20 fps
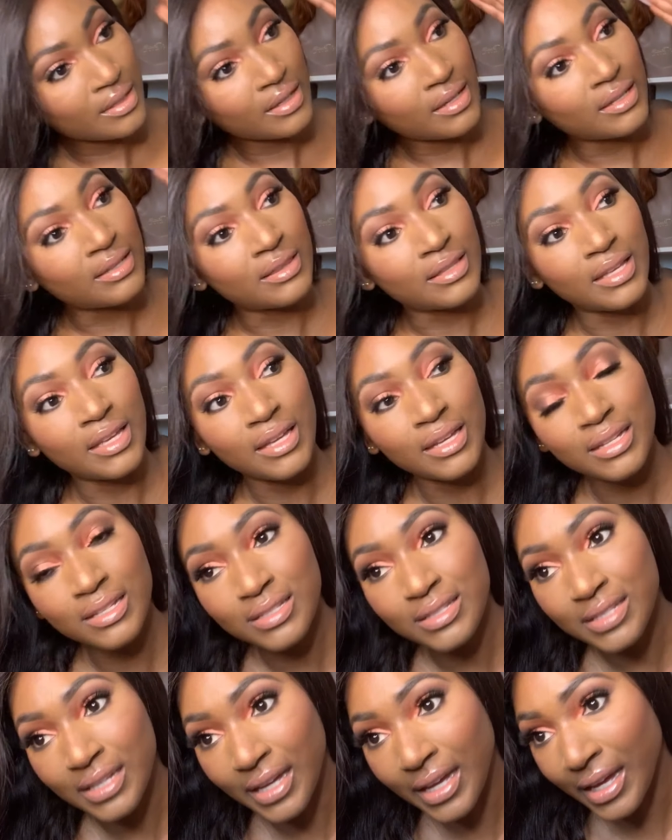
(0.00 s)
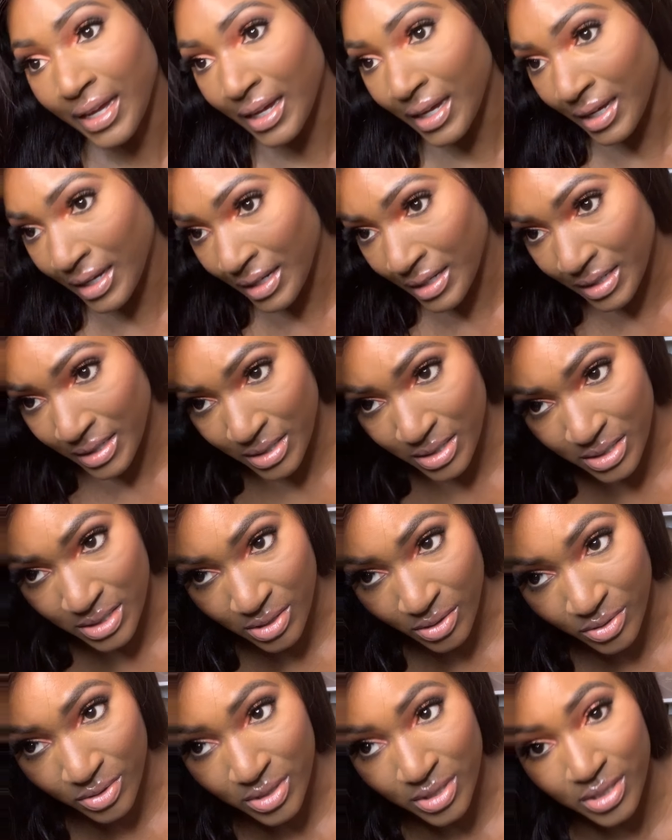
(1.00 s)
And then to add
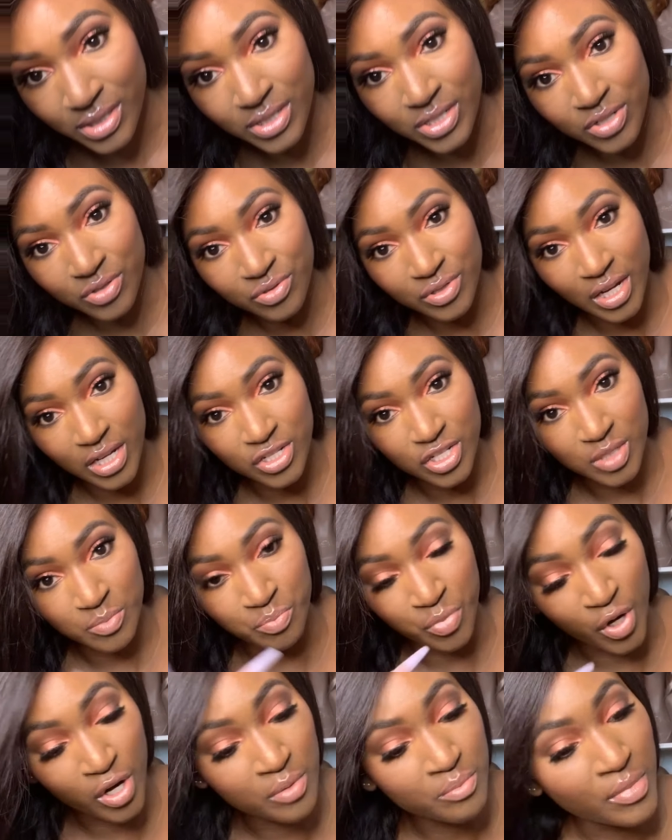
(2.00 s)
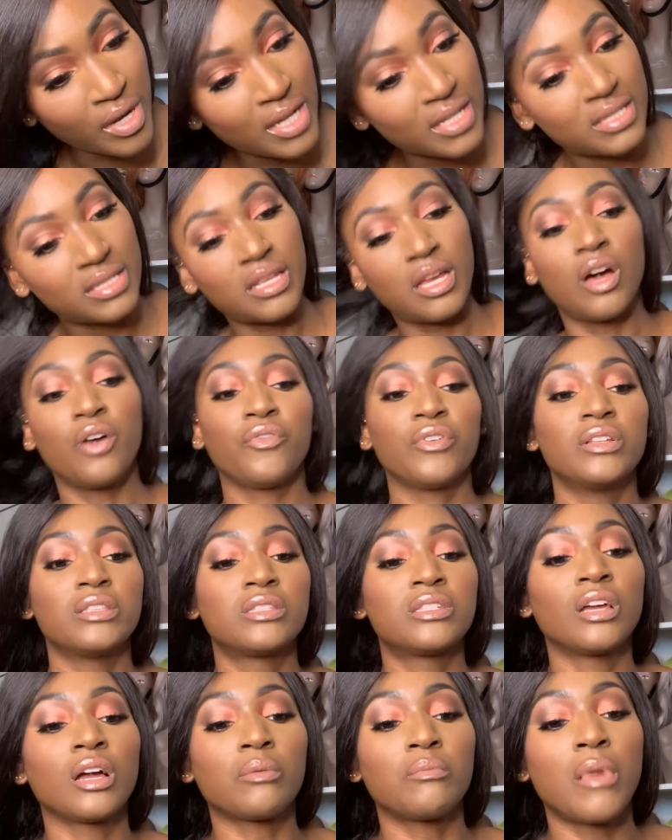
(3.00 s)
insult to injury, I just burned myself and
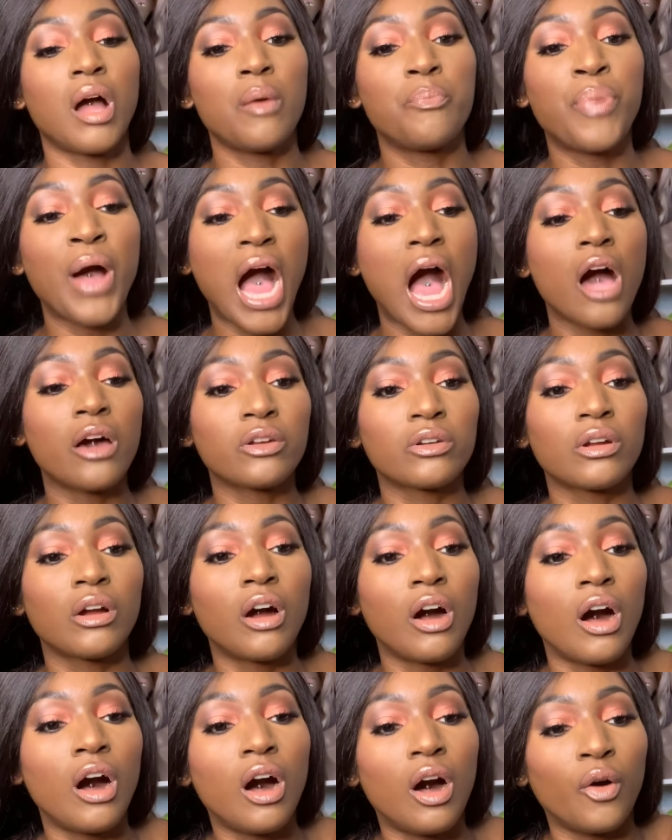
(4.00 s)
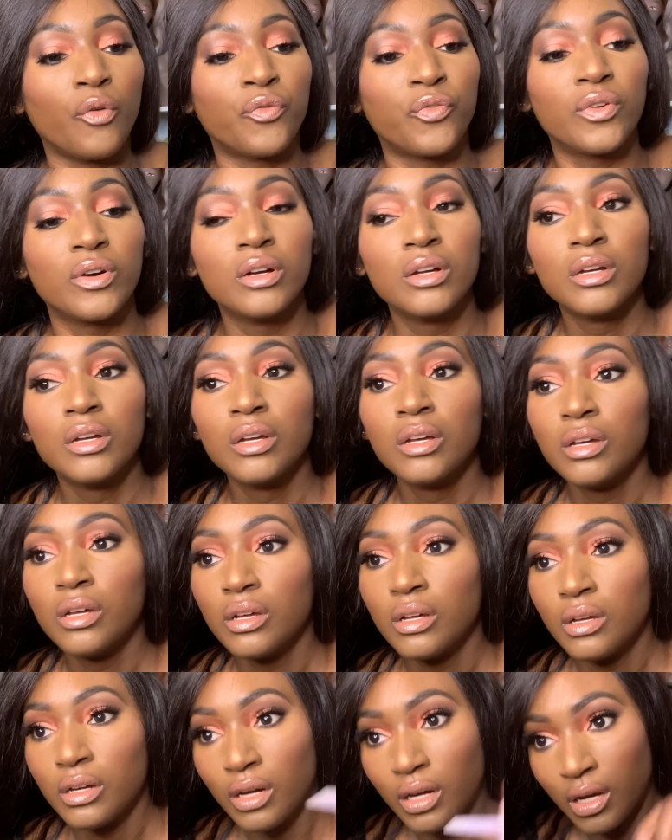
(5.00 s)
took my powder off.
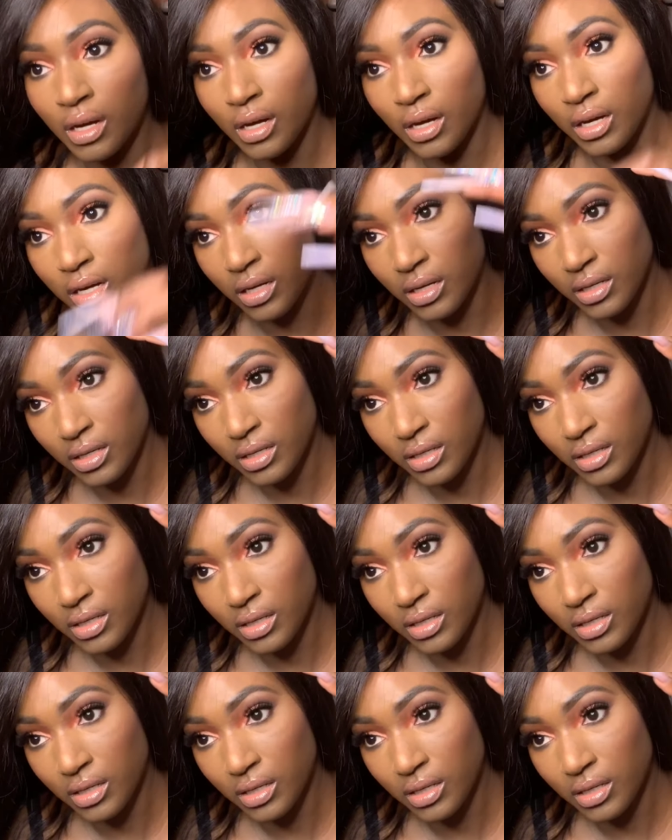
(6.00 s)
Whew!